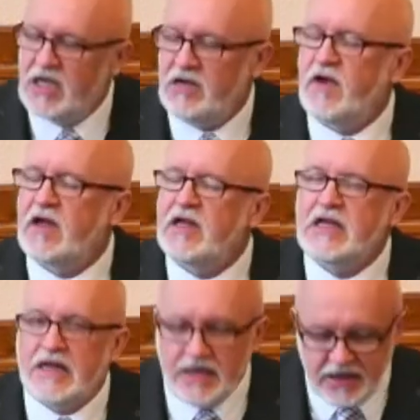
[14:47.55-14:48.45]
very
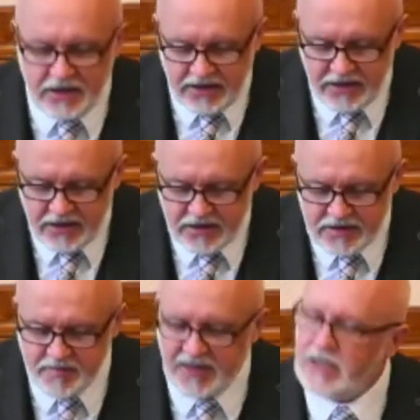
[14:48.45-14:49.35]
clearly to
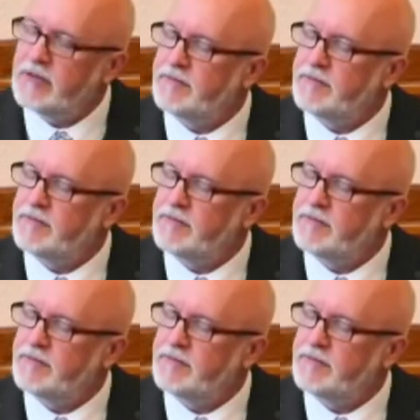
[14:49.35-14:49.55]
me.